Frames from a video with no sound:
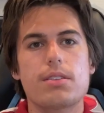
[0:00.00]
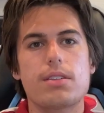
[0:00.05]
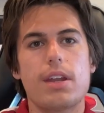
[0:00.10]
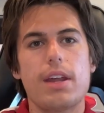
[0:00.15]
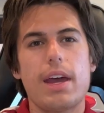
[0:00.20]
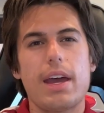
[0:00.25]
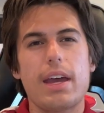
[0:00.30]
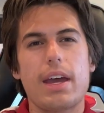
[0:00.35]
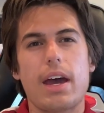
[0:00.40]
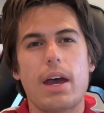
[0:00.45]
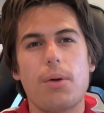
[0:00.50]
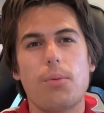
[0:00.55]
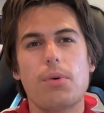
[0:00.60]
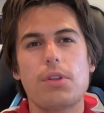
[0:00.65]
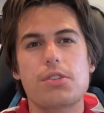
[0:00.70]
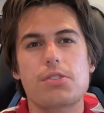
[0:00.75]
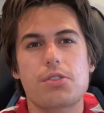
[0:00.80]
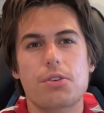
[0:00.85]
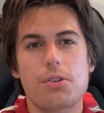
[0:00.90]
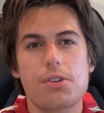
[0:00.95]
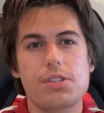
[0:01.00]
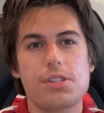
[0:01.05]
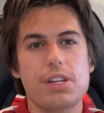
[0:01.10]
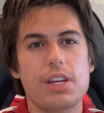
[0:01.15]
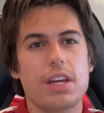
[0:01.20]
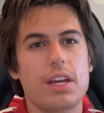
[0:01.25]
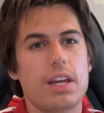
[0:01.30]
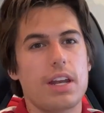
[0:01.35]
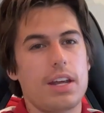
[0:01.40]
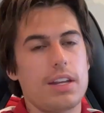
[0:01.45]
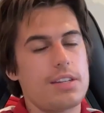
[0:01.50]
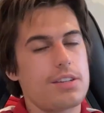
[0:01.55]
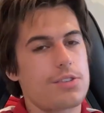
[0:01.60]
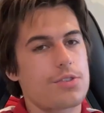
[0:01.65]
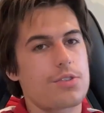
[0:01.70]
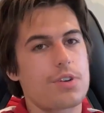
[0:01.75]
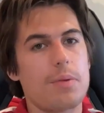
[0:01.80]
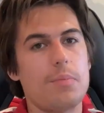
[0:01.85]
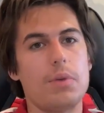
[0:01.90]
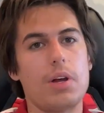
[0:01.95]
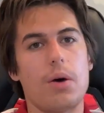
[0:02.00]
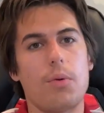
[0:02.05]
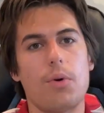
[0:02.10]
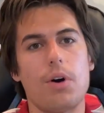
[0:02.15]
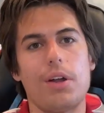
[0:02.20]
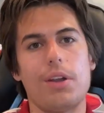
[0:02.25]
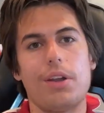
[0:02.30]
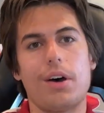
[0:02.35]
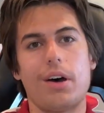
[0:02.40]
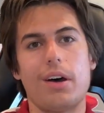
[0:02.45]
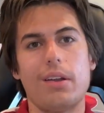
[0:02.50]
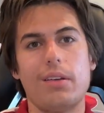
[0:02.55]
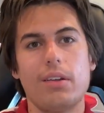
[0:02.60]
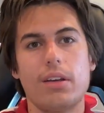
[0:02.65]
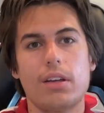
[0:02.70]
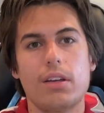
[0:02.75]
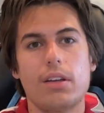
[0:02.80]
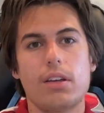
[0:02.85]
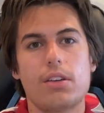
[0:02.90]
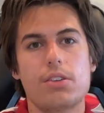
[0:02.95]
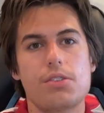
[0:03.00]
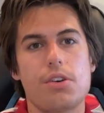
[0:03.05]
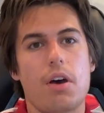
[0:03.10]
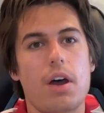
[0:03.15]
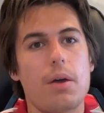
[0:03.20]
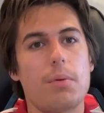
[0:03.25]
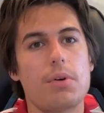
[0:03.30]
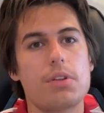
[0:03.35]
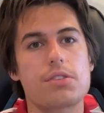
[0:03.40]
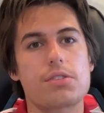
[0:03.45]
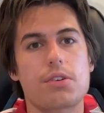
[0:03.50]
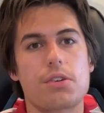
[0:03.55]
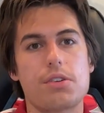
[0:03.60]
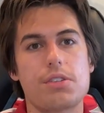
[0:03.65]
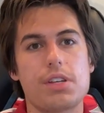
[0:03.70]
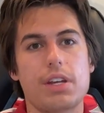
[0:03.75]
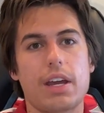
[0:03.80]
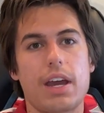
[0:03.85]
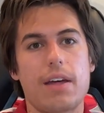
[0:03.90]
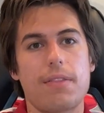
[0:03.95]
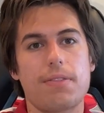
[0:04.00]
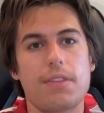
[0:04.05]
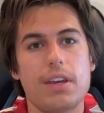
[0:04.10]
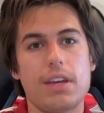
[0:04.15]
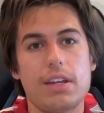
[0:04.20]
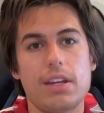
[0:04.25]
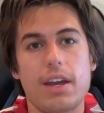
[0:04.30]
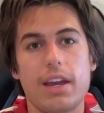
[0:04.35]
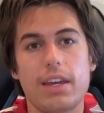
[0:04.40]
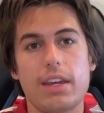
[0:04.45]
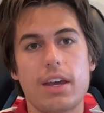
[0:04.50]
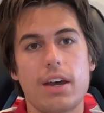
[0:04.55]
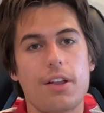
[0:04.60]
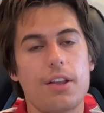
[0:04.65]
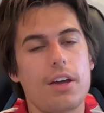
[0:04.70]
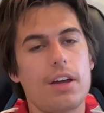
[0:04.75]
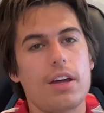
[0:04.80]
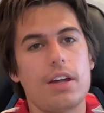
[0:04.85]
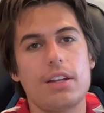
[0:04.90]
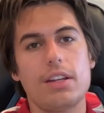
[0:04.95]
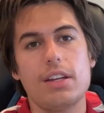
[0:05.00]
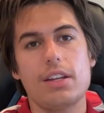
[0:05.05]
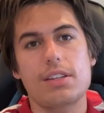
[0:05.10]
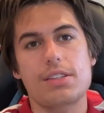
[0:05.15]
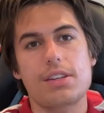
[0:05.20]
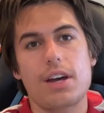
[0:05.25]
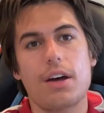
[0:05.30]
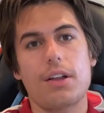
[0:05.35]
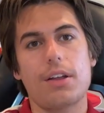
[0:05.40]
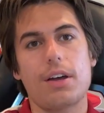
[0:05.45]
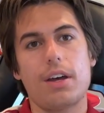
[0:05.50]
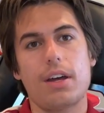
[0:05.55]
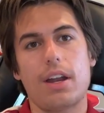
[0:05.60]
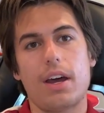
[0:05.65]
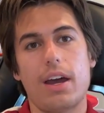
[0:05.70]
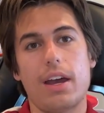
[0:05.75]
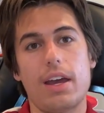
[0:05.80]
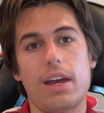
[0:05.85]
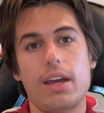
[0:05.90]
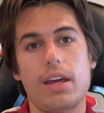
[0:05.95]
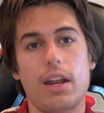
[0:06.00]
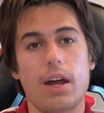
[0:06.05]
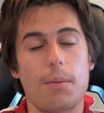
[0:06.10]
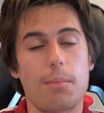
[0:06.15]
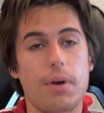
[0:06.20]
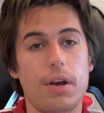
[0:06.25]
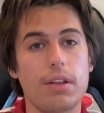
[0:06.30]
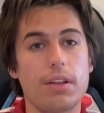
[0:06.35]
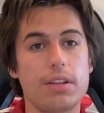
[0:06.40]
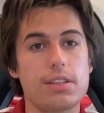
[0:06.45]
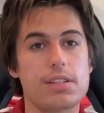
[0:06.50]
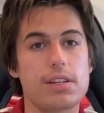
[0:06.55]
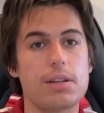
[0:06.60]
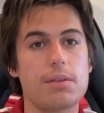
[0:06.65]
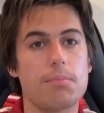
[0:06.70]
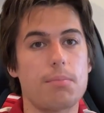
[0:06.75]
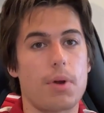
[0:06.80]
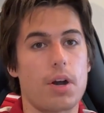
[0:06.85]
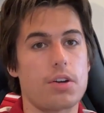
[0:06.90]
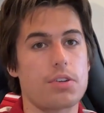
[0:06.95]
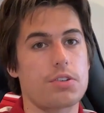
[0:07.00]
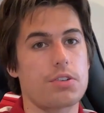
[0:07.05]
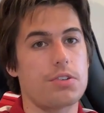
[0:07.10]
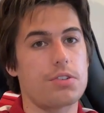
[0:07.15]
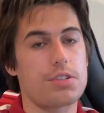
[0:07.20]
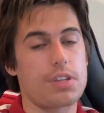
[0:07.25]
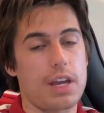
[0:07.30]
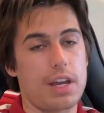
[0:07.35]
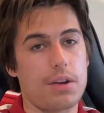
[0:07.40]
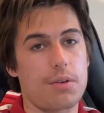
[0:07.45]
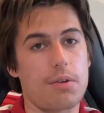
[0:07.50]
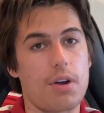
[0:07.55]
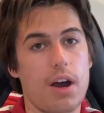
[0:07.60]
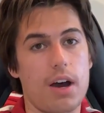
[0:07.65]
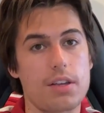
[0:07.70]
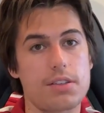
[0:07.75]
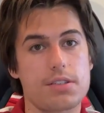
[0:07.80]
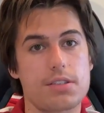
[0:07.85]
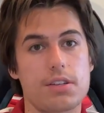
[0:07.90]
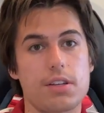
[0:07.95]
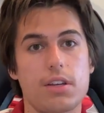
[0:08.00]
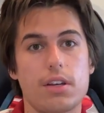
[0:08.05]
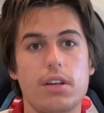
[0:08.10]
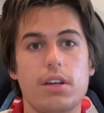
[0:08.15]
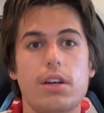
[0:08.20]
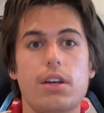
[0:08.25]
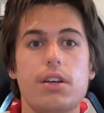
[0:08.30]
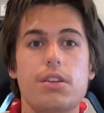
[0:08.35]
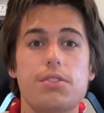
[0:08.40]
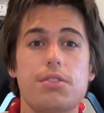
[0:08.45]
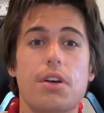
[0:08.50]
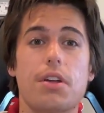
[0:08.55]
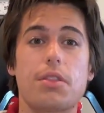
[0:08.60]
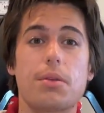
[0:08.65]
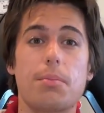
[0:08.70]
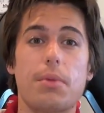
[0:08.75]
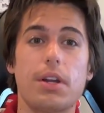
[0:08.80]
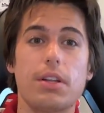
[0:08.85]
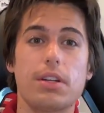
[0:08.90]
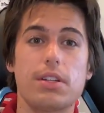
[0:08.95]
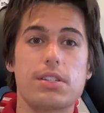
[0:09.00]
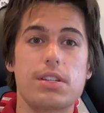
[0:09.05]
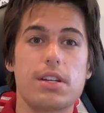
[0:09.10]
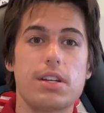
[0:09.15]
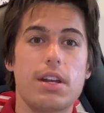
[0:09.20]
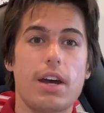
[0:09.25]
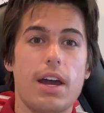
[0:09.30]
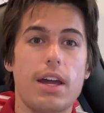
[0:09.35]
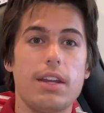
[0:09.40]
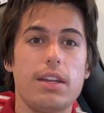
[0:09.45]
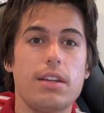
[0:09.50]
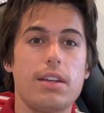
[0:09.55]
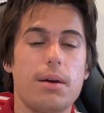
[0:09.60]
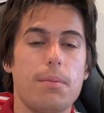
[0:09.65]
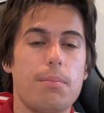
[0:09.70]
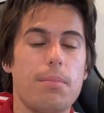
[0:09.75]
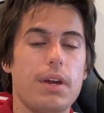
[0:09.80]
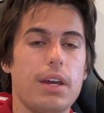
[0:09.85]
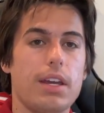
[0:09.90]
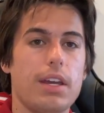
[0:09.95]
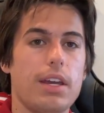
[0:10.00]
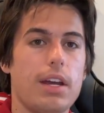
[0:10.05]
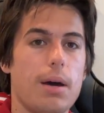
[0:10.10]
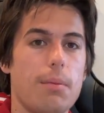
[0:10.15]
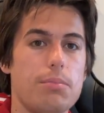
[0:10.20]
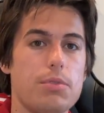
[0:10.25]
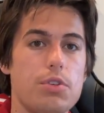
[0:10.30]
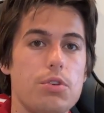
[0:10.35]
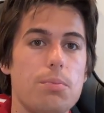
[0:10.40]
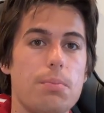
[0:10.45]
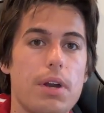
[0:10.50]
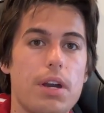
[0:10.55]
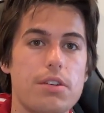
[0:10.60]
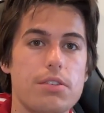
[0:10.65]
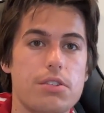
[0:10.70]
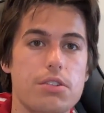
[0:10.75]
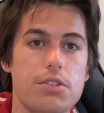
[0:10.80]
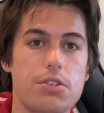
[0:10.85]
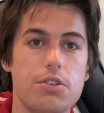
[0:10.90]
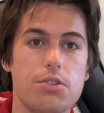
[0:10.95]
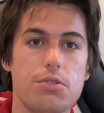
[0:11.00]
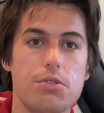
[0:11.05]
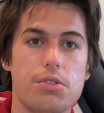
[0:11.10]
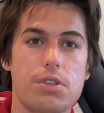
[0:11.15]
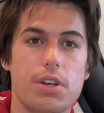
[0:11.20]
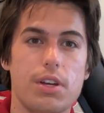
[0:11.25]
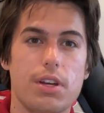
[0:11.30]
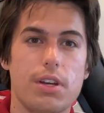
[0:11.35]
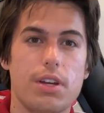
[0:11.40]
Today, I went sourcing and I just streamed on Whatnot. So I went sourcing at the Nike outlet, Adidas outlet, I hit a Burlington, Marshalls, and a Ross. So at the Burlington, I ended up picking up 2 pairs of shoes.